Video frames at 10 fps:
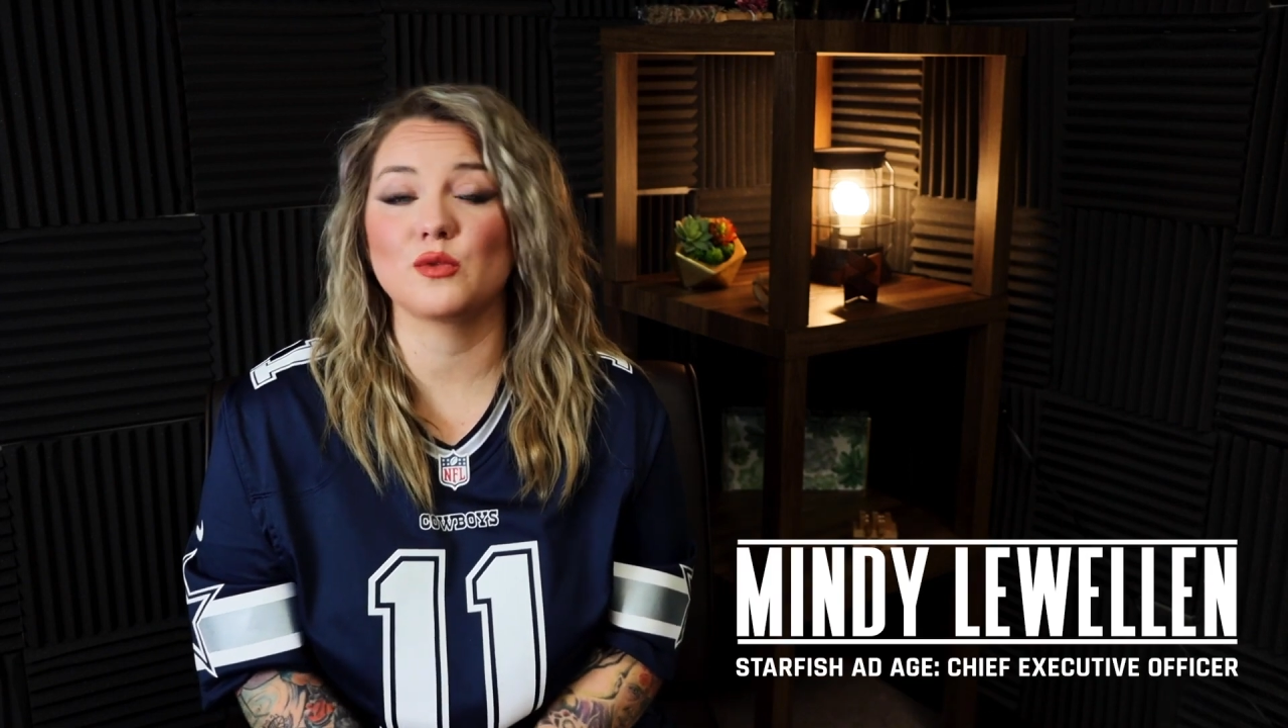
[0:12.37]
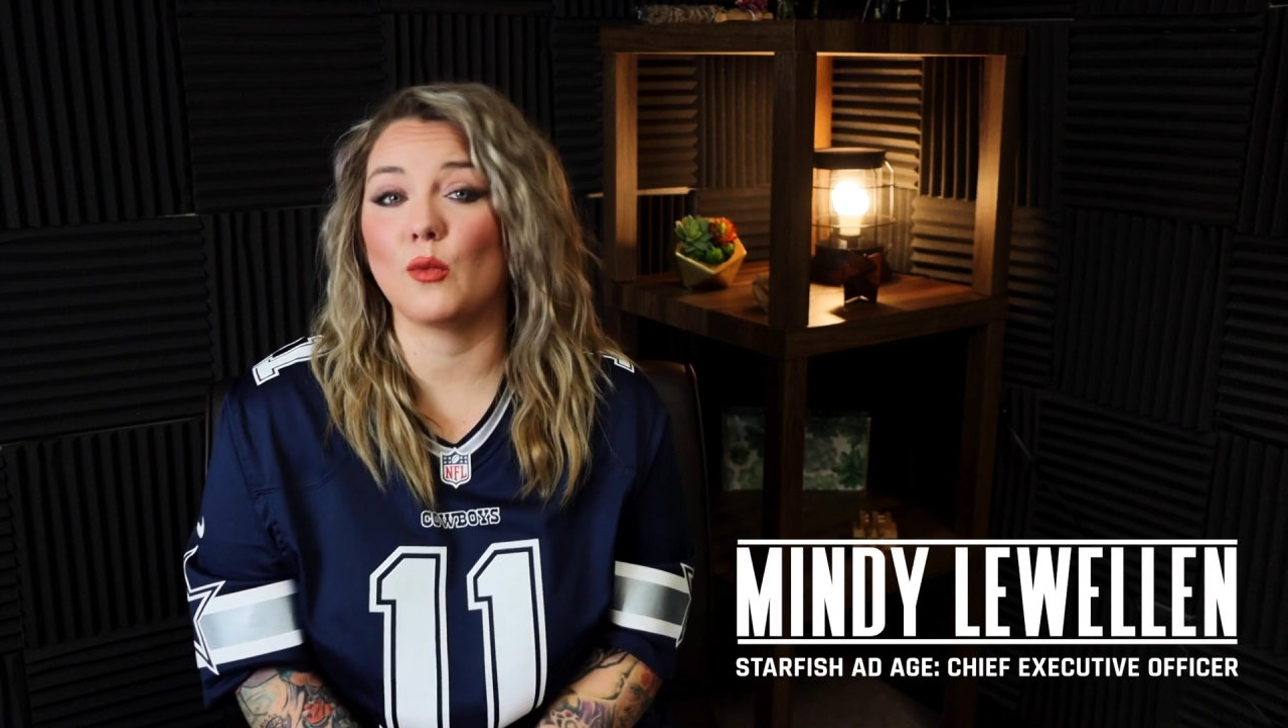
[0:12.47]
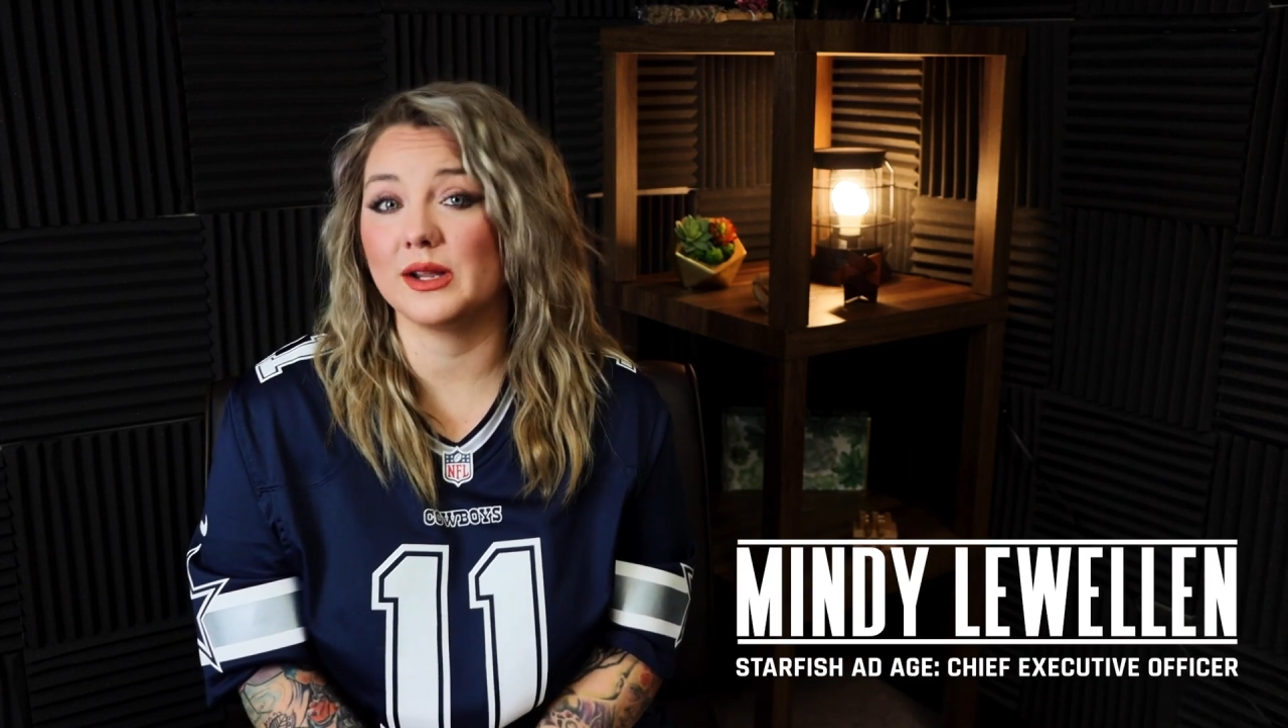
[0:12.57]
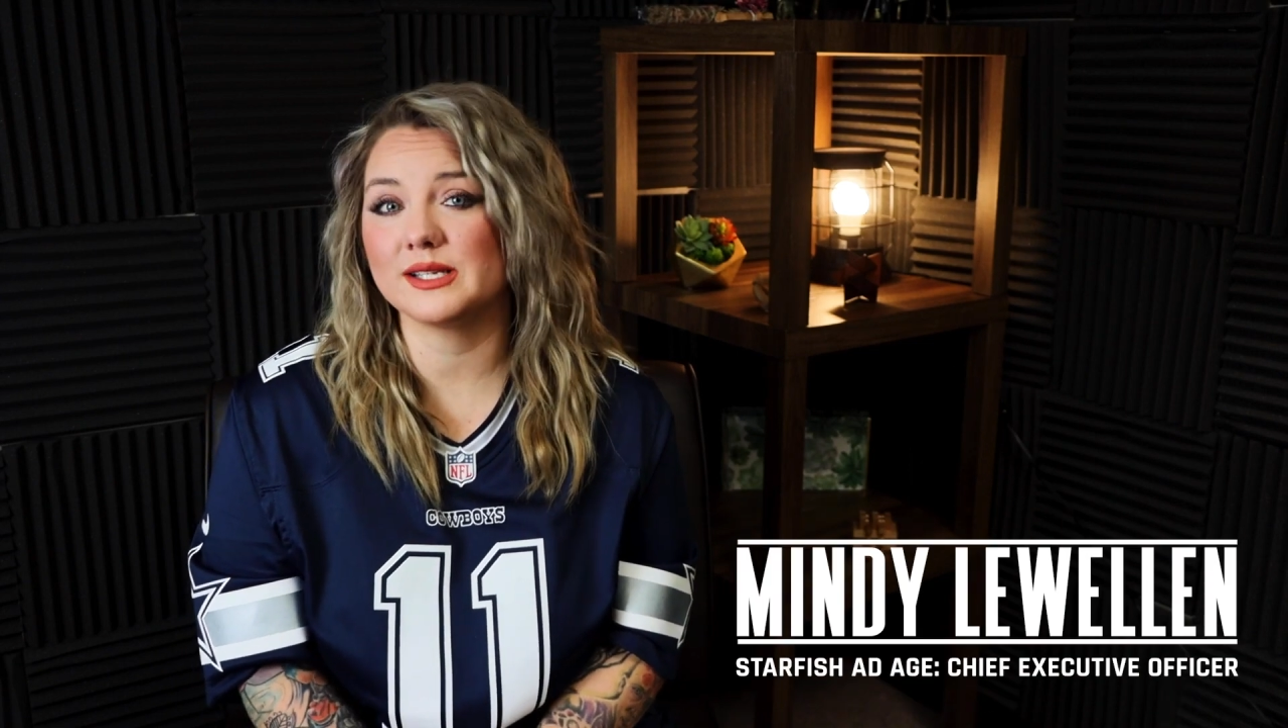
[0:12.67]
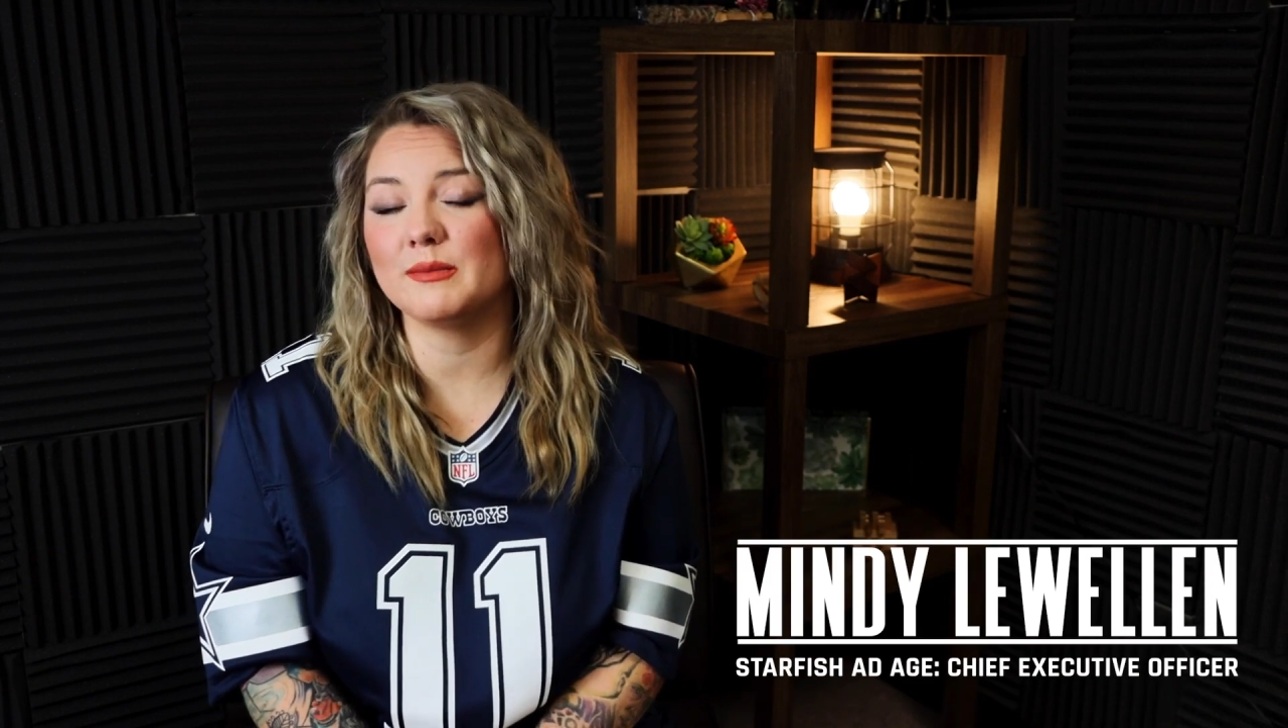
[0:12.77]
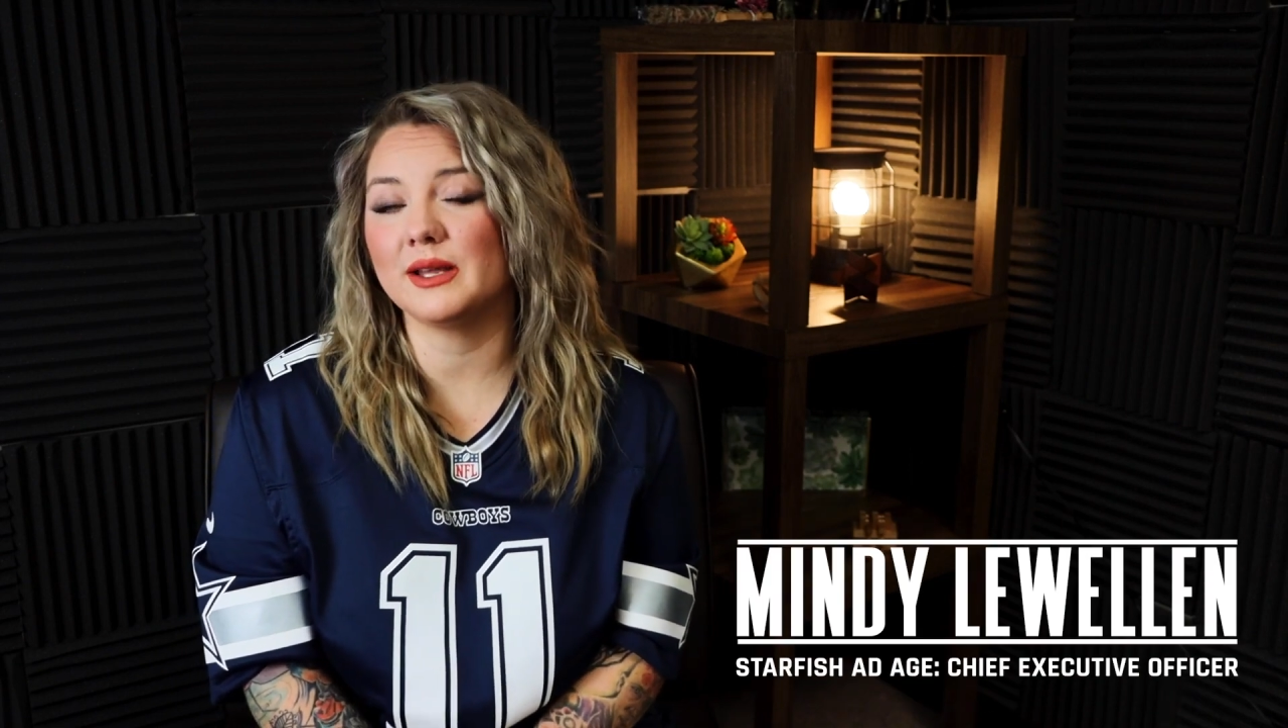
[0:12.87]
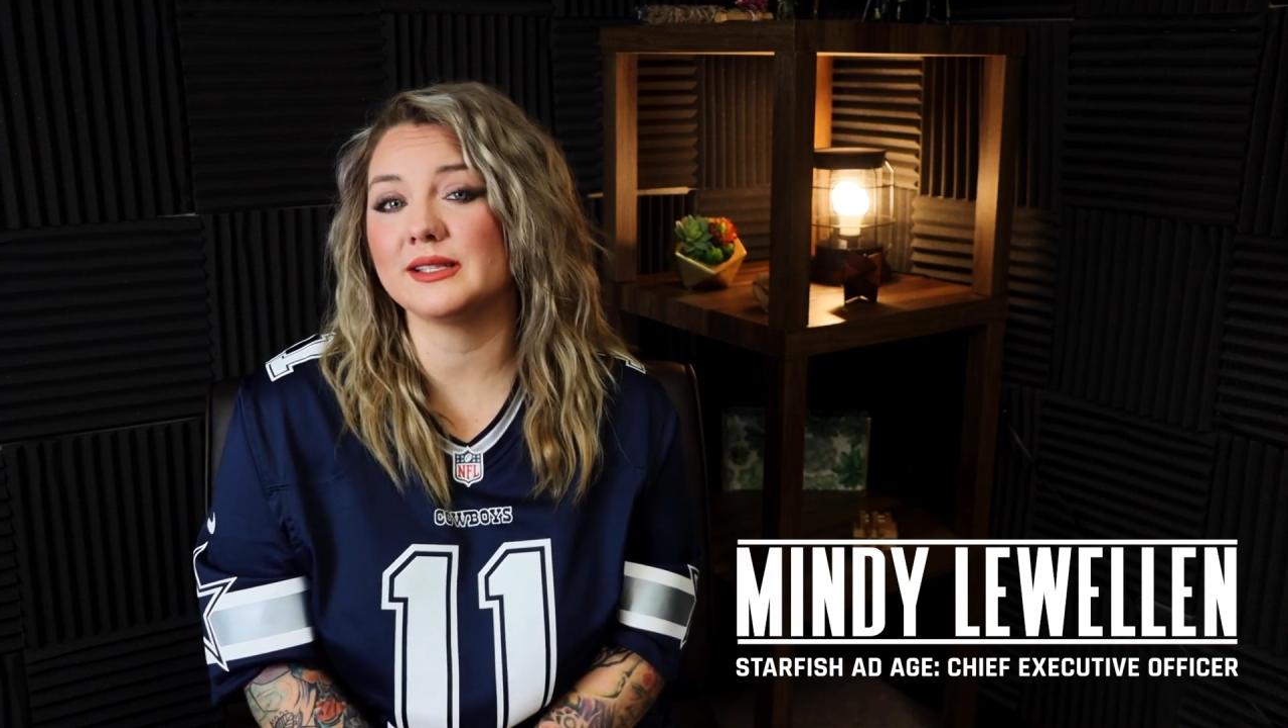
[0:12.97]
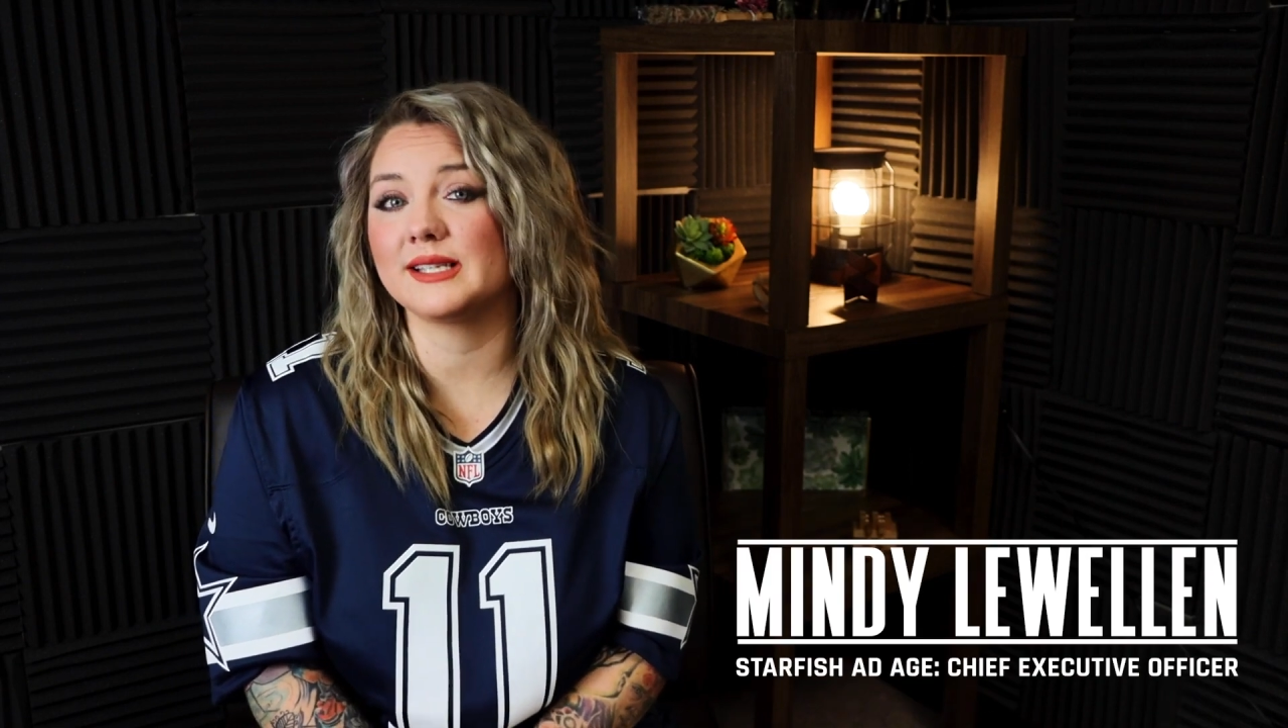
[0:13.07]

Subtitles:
once a month